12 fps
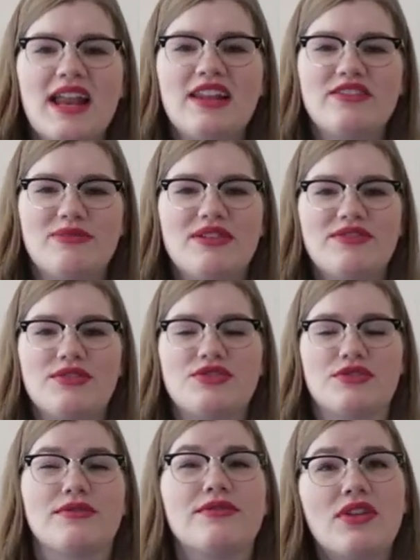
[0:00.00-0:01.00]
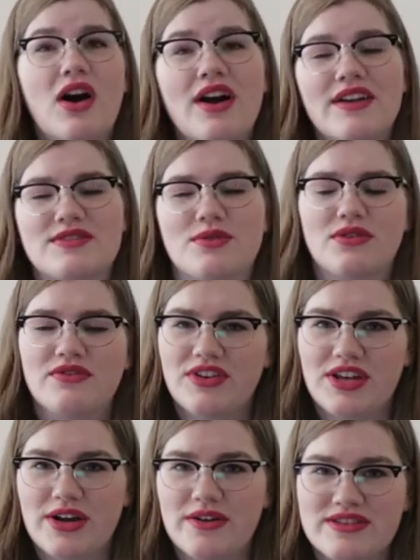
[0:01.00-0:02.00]
any of my future vlogs or
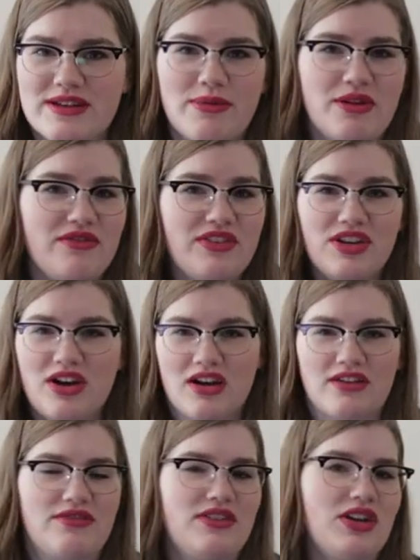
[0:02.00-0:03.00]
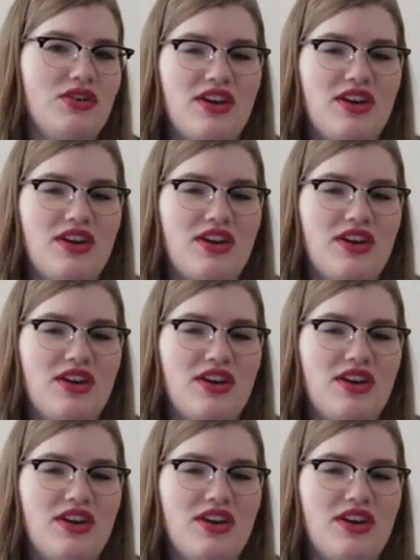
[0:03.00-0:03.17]
videos about videography,